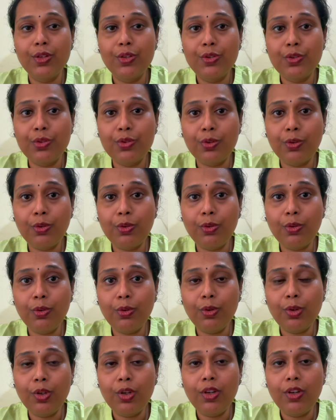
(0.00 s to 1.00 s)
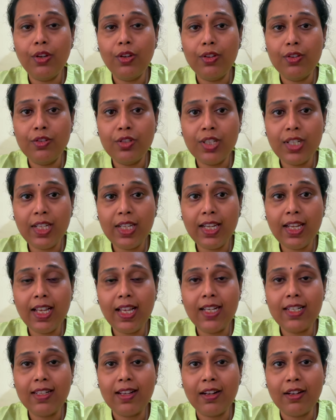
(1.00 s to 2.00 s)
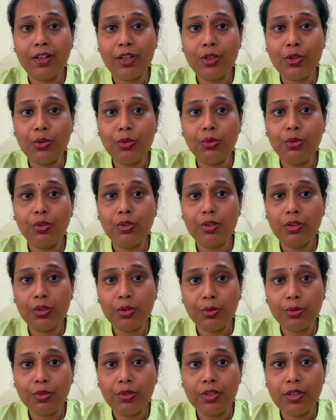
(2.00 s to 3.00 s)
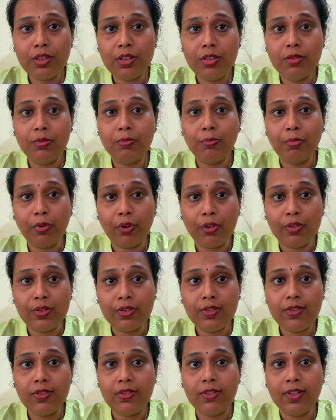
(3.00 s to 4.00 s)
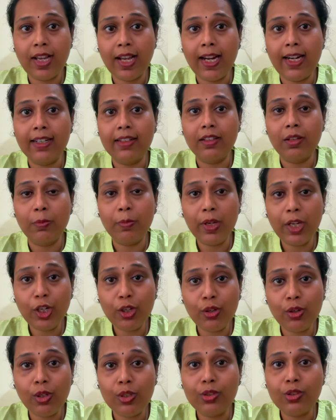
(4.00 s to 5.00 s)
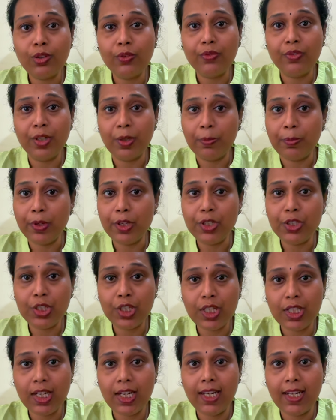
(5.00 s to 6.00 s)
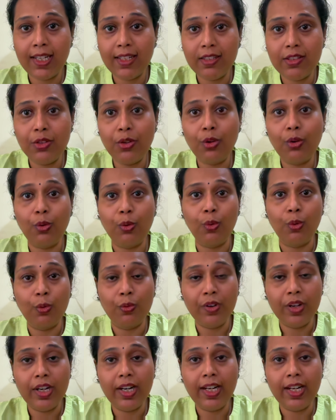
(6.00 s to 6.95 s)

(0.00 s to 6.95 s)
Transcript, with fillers: So, she has understood through this process that the main cause of depression is your over